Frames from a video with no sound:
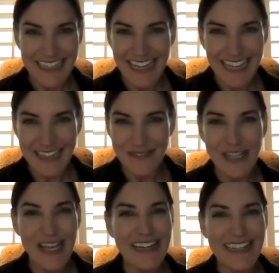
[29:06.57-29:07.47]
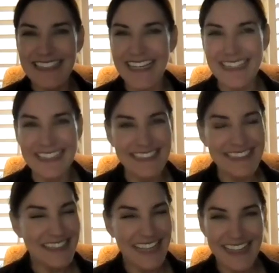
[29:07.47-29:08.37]
and we got it done
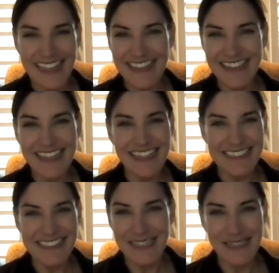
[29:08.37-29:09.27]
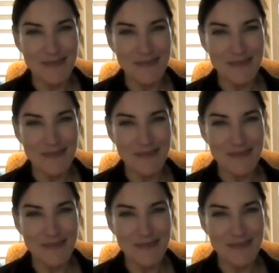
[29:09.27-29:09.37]
in the nick of time.